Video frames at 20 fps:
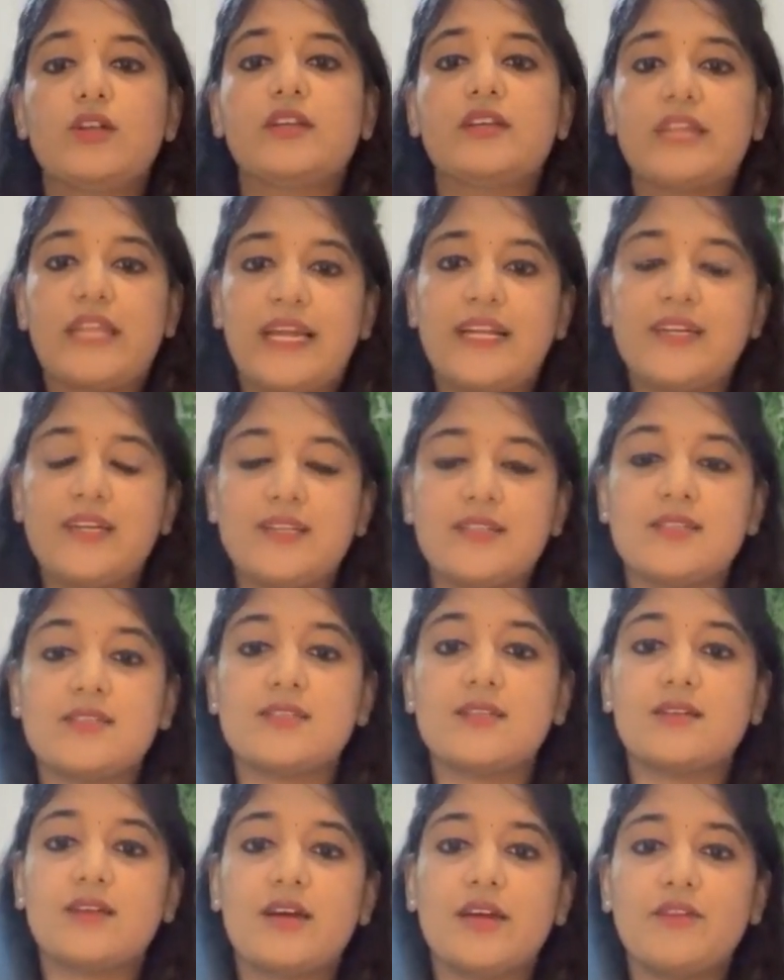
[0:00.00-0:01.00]
Grand
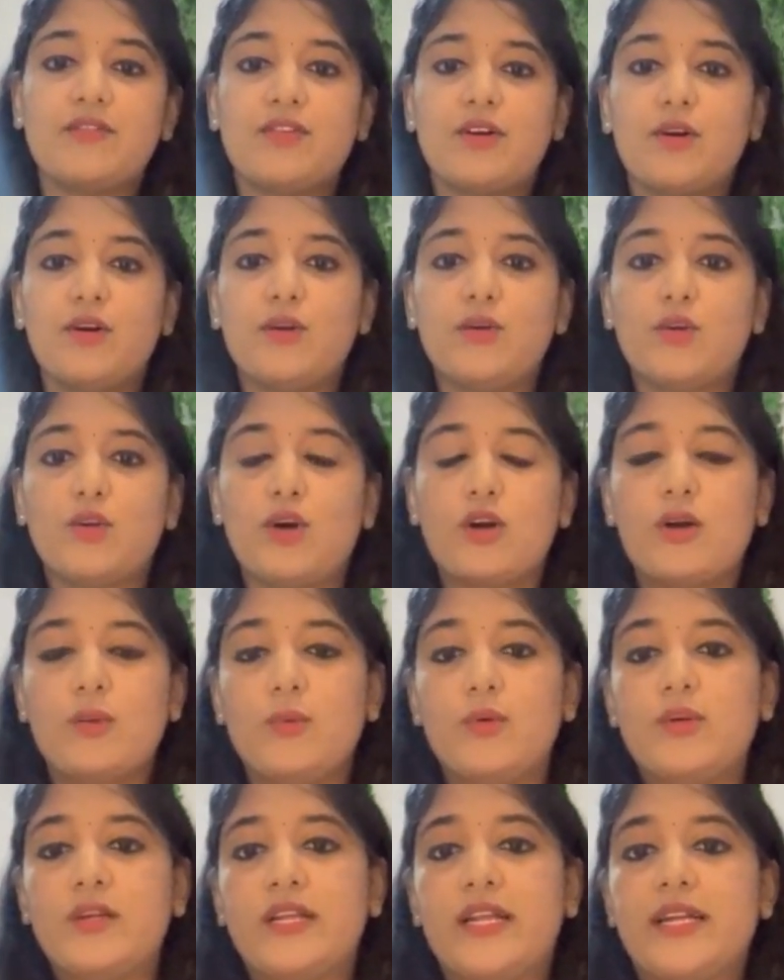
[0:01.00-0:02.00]
test, I forgot to talk
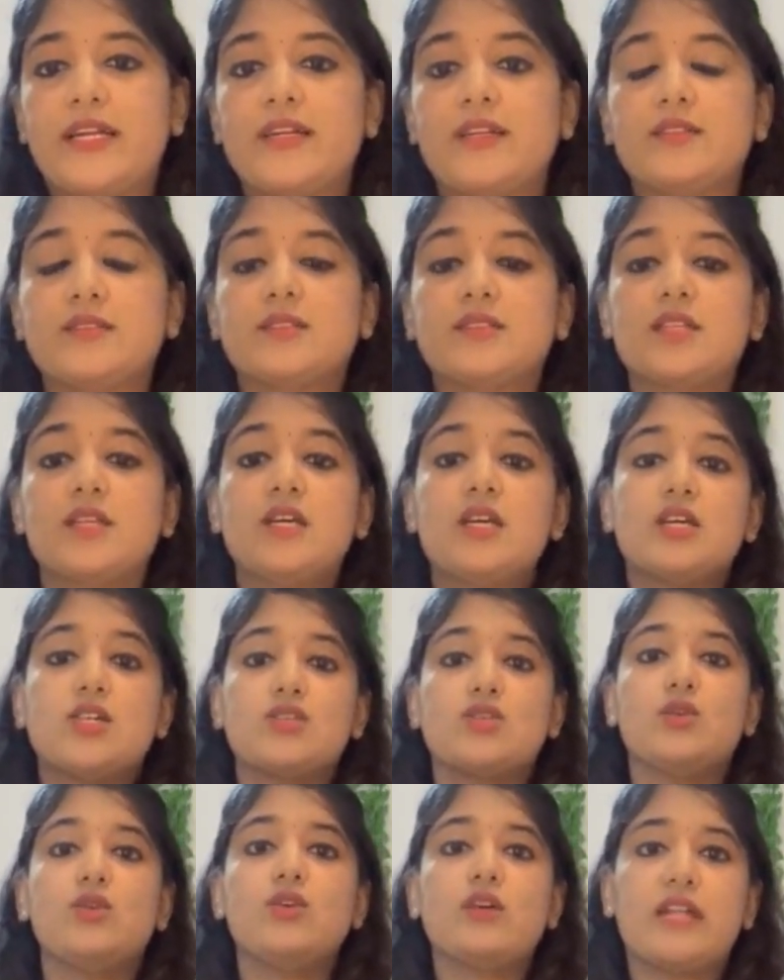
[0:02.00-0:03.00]
about grand test.
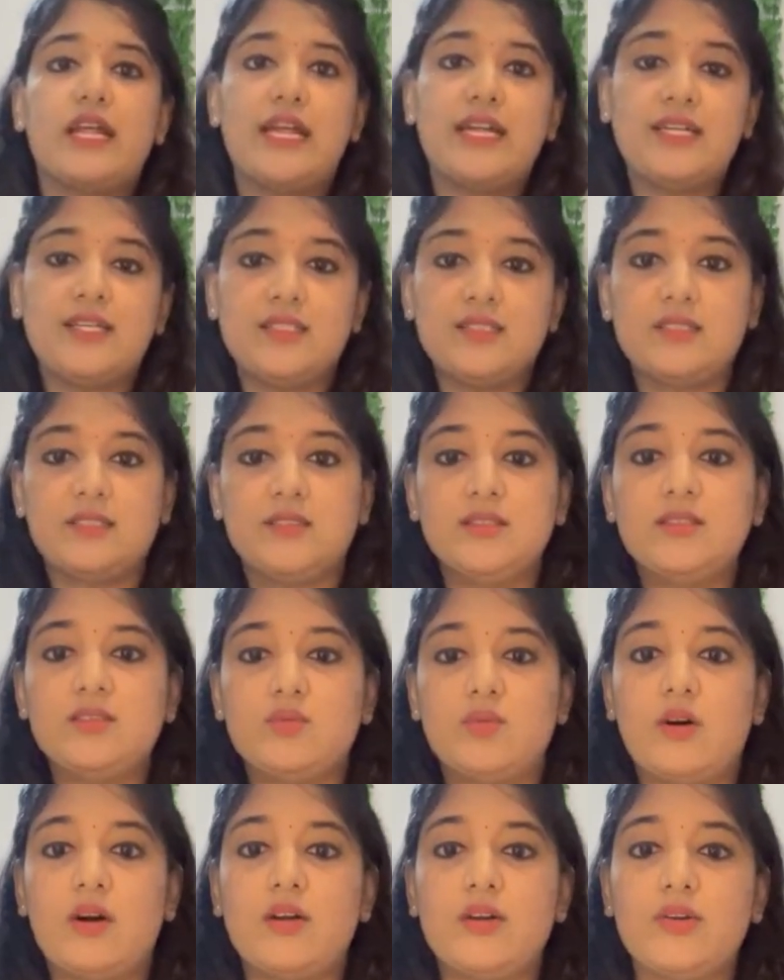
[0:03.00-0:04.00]
So grand test is
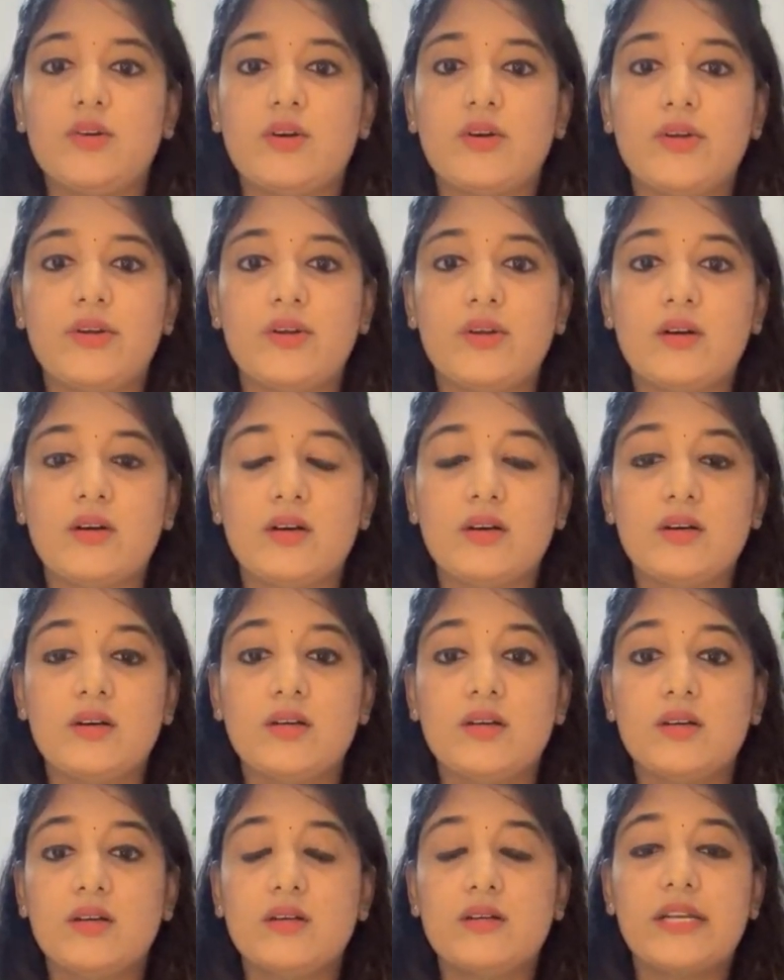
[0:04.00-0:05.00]
what you're going
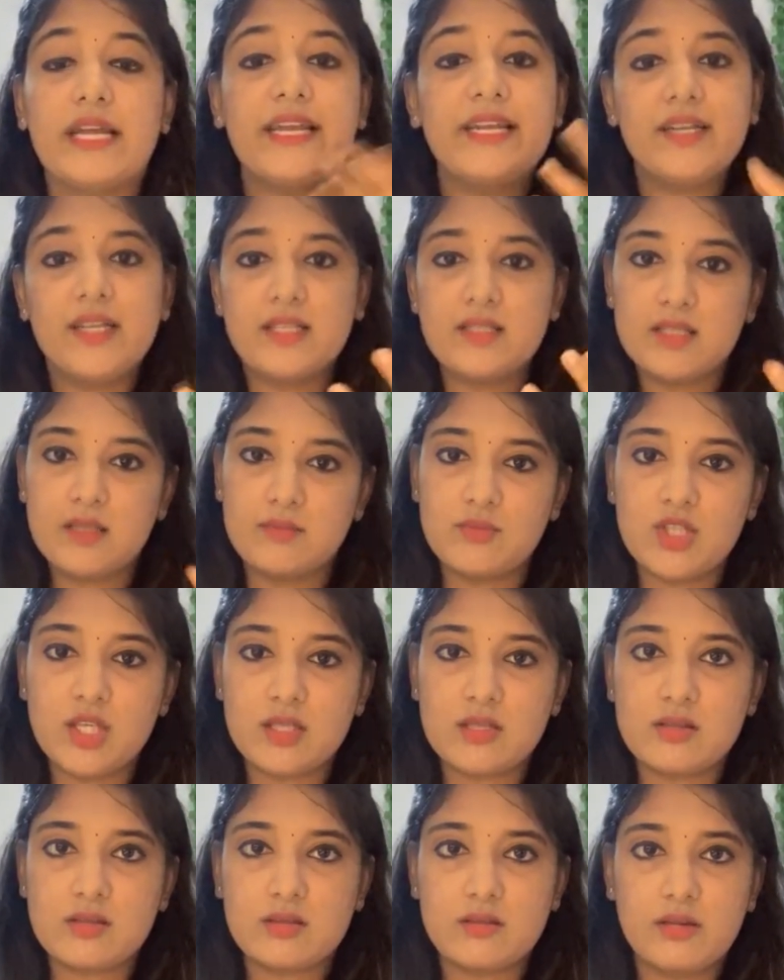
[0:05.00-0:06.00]
19
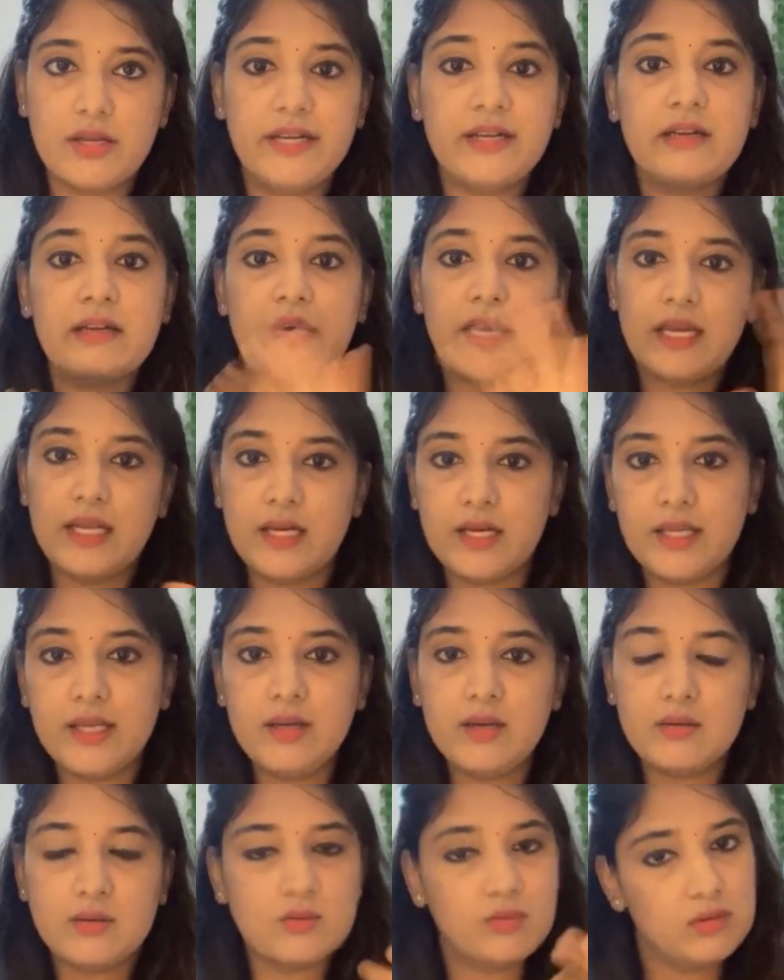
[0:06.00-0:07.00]
subjects
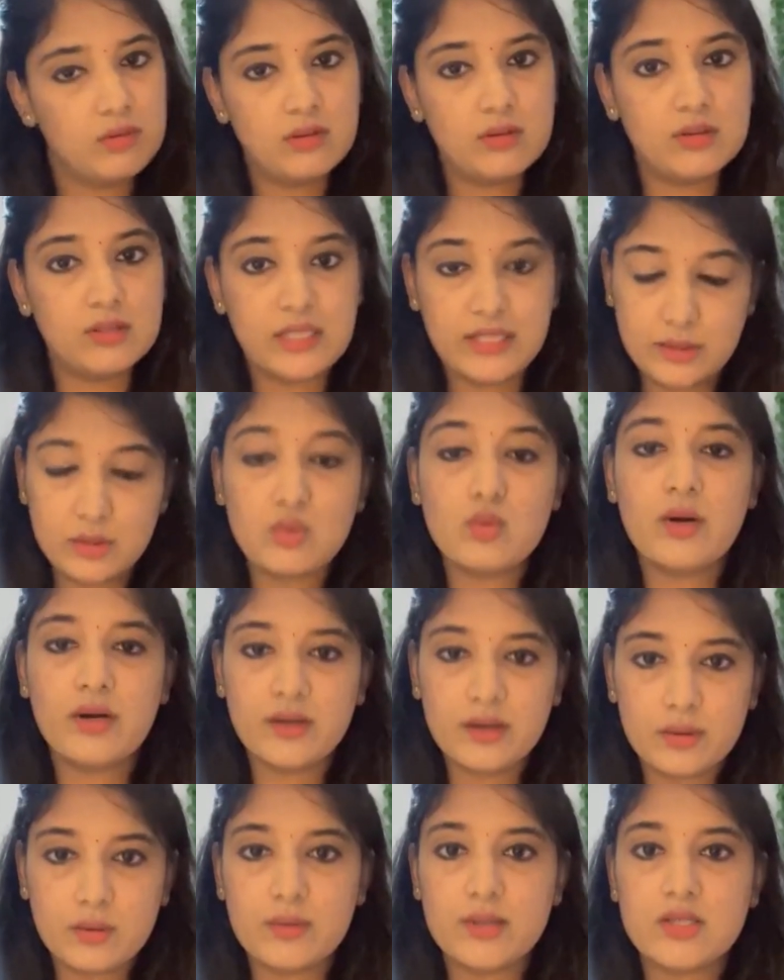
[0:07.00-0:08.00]
entirely, like
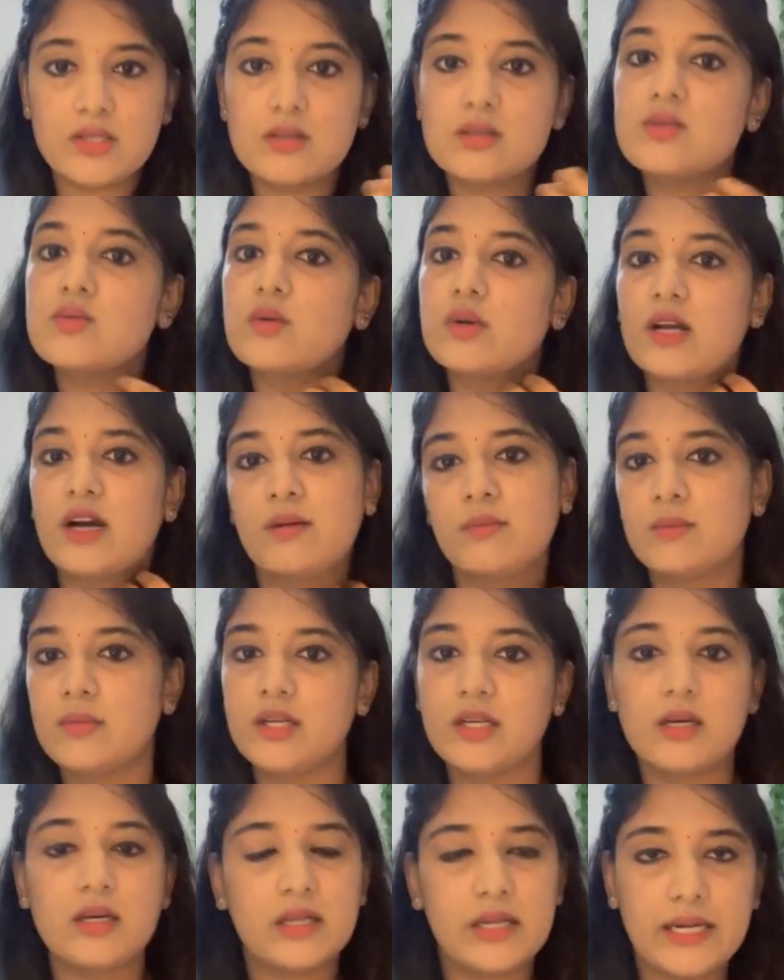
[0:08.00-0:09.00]
200 questions would come
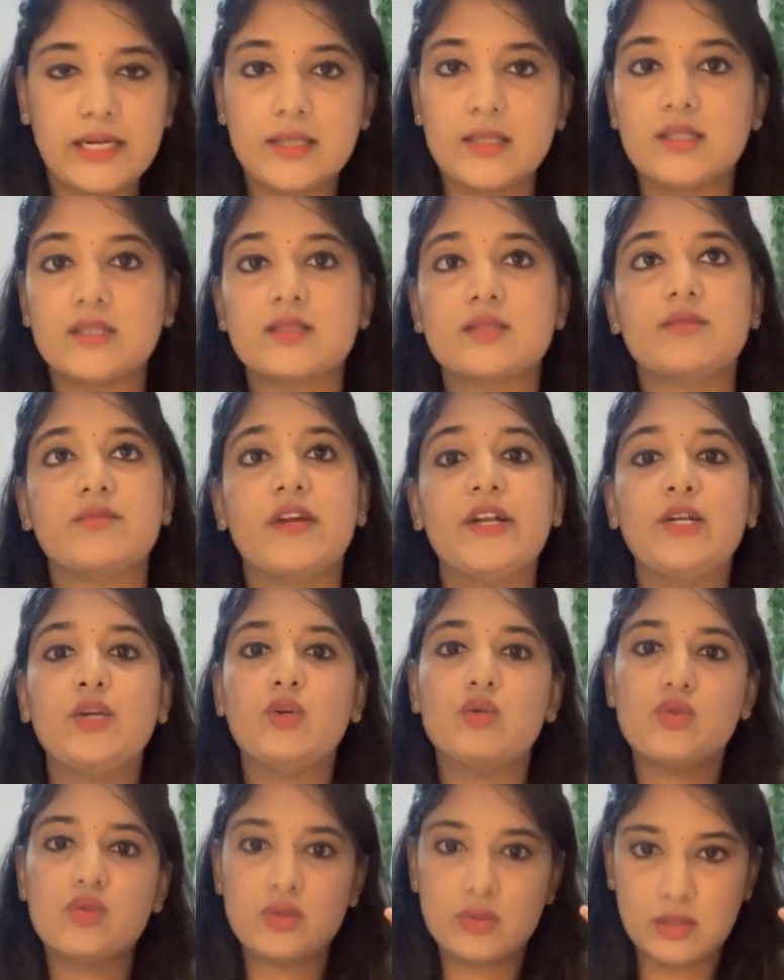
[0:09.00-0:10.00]
in a grand test. When
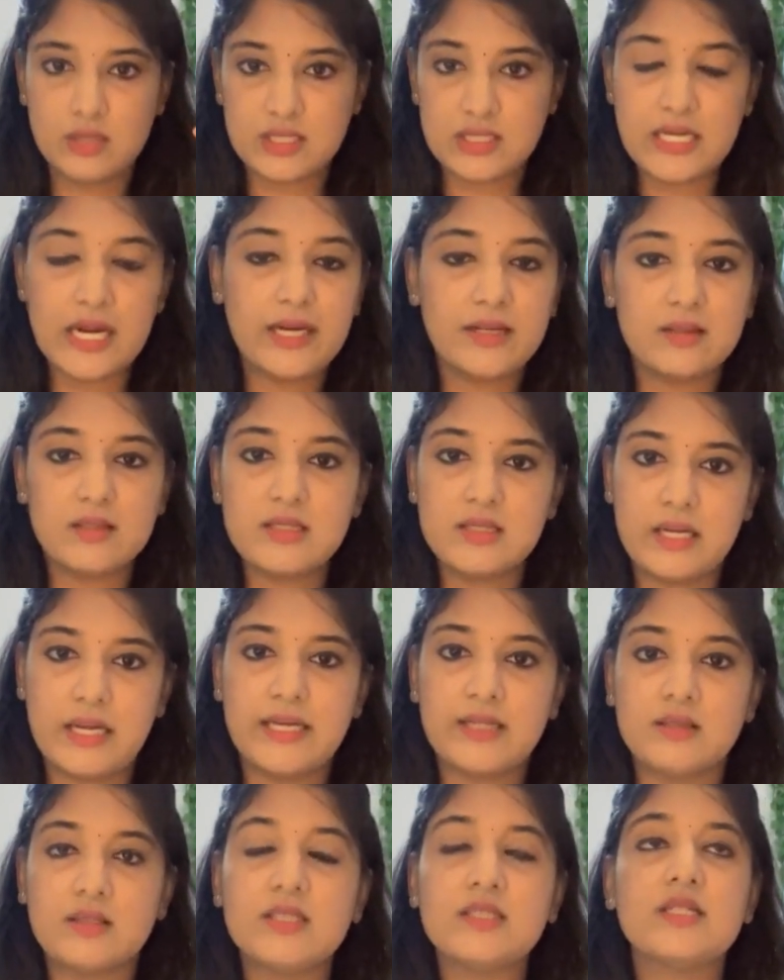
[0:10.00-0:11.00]
to start this
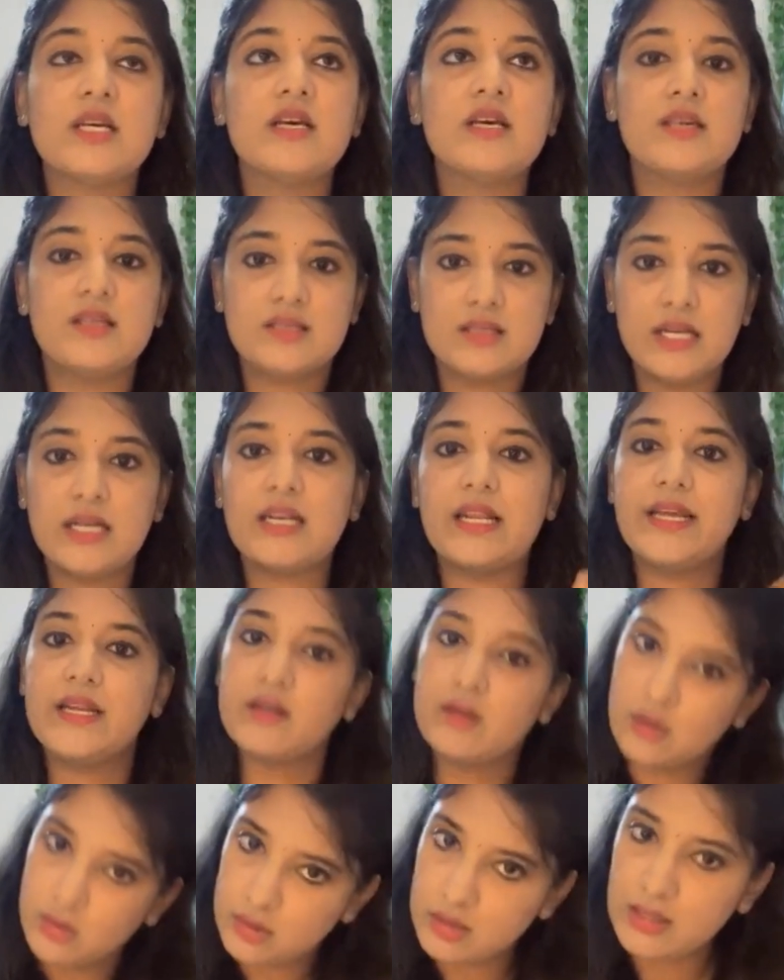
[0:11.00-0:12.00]
grand test is that,
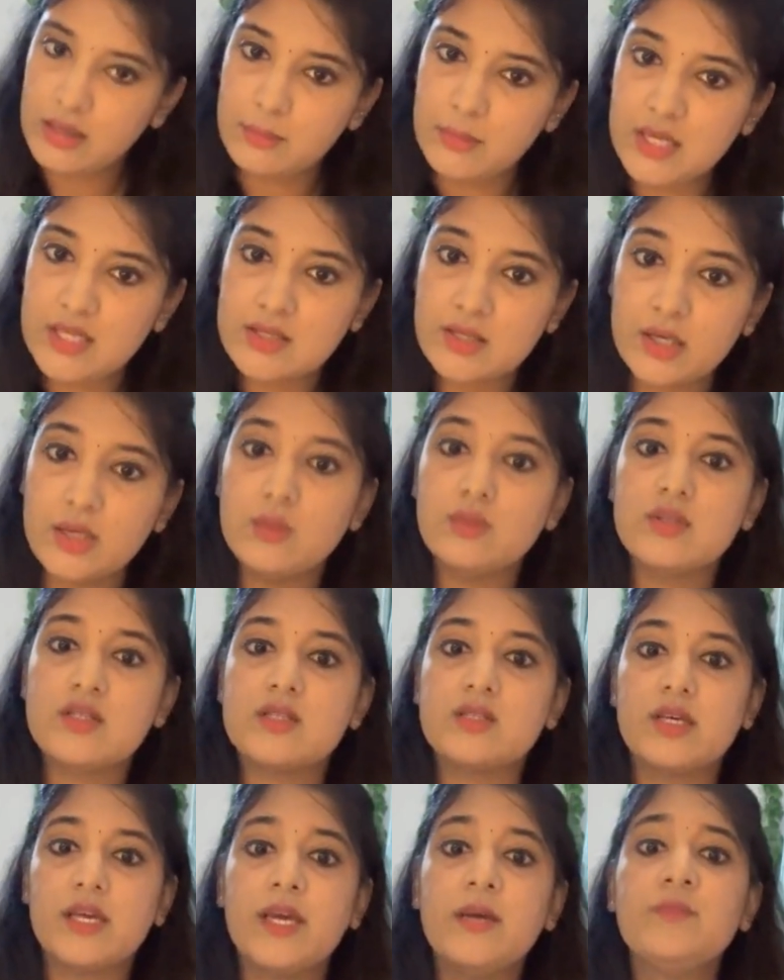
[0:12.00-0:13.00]
like Dr. Abbas Ali would
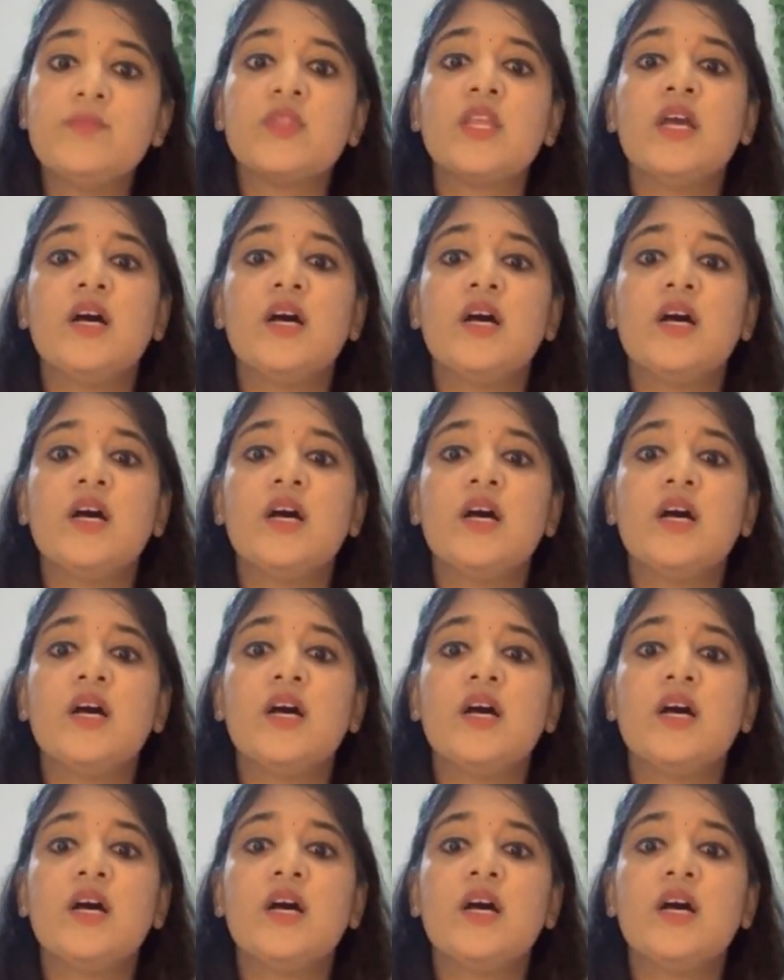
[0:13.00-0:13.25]
say,